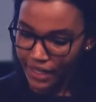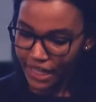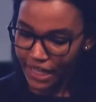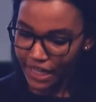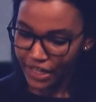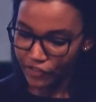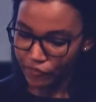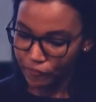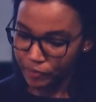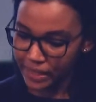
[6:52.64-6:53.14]

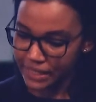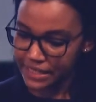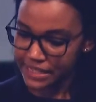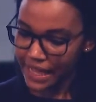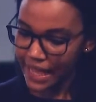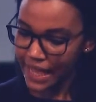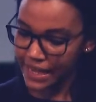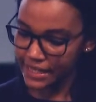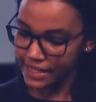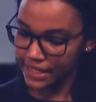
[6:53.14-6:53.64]
If Peter
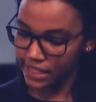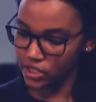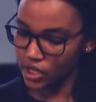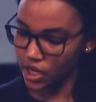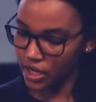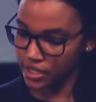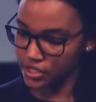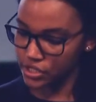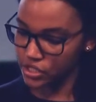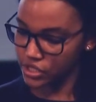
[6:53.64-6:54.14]
hadn't
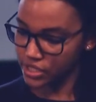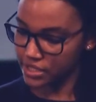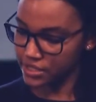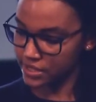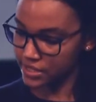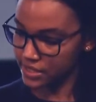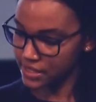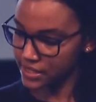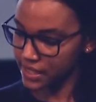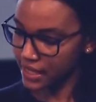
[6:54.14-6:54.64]
acknowledged
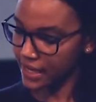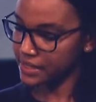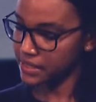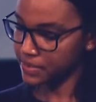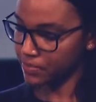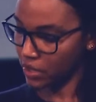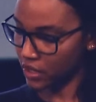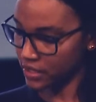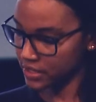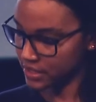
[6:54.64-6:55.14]
Jesus as
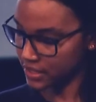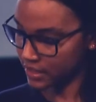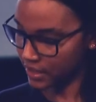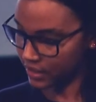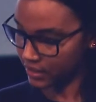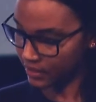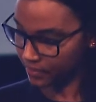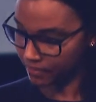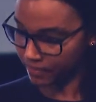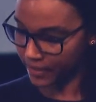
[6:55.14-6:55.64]

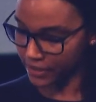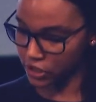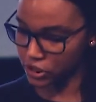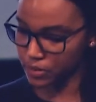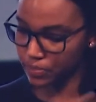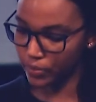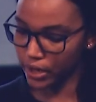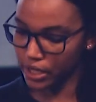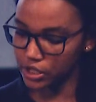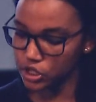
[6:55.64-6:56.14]
Master, but
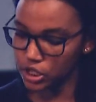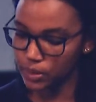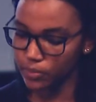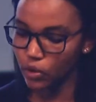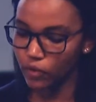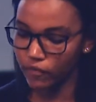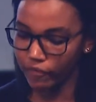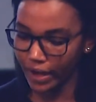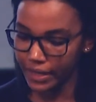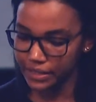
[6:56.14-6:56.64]
just brushed him
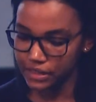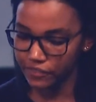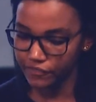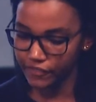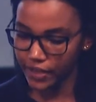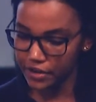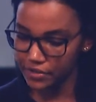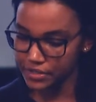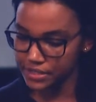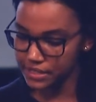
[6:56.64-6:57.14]
off like the
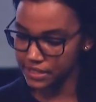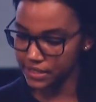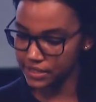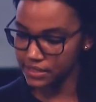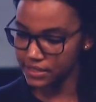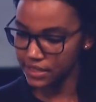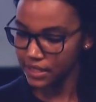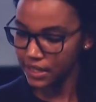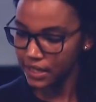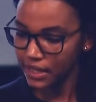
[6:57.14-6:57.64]

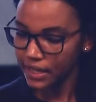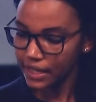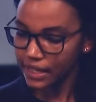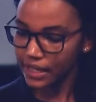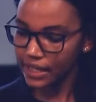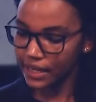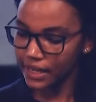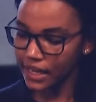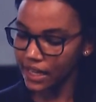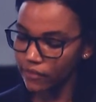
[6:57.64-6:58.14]
Pharisees,
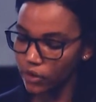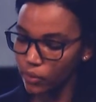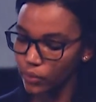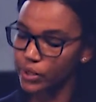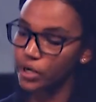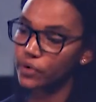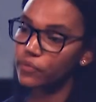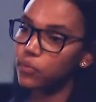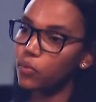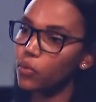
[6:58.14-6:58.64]
he never would
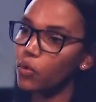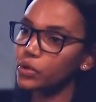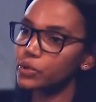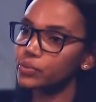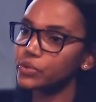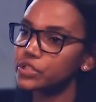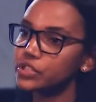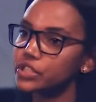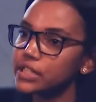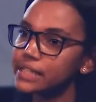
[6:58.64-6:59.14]
have walked
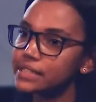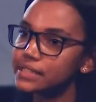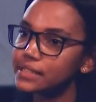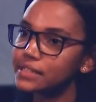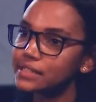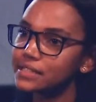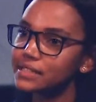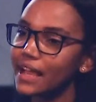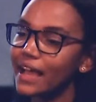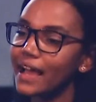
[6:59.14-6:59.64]
with
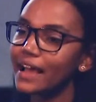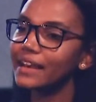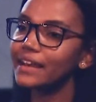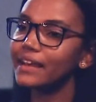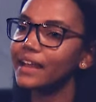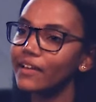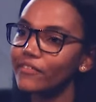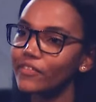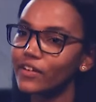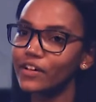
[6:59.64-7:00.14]
Jesus and
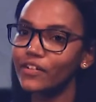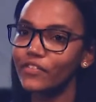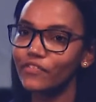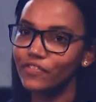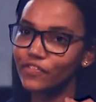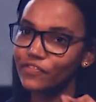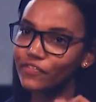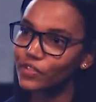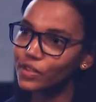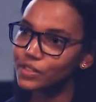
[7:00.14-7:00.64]
never
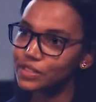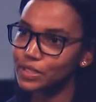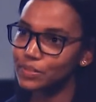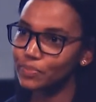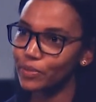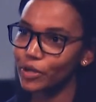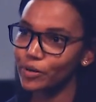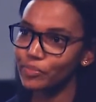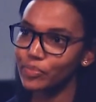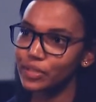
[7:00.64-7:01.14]
fulfilled his
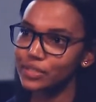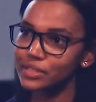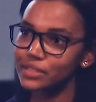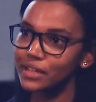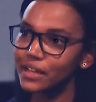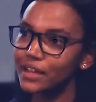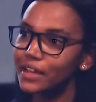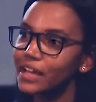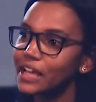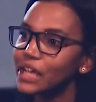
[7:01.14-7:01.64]
purpose.
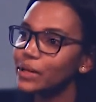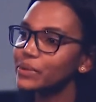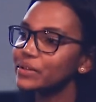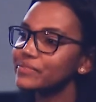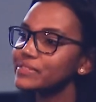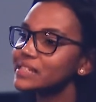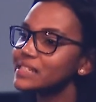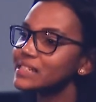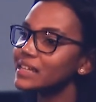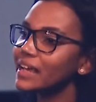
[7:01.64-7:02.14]
He would have
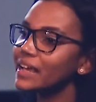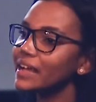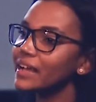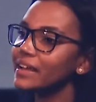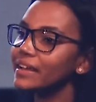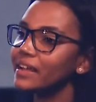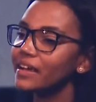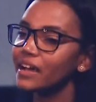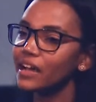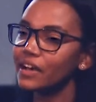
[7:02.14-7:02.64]

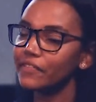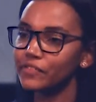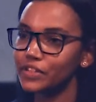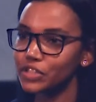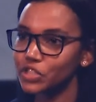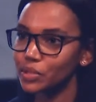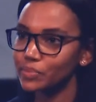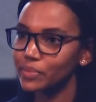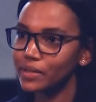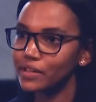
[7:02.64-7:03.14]
stayed a
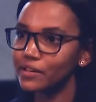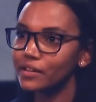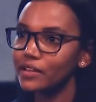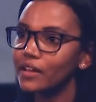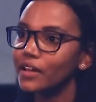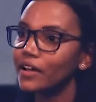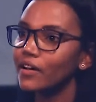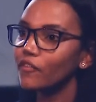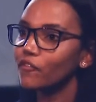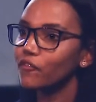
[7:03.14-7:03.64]
fisherman
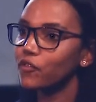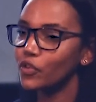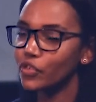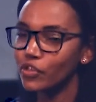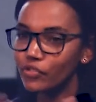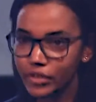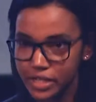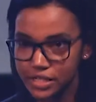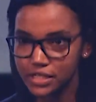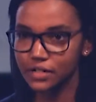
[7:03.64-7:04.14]
for
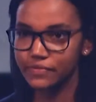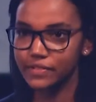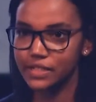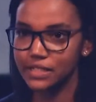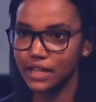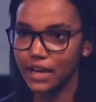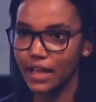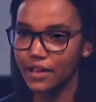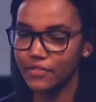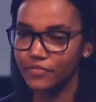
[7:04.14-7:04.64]
the rest of his
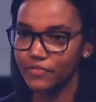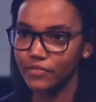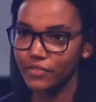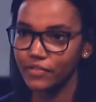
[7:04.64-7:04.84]
life.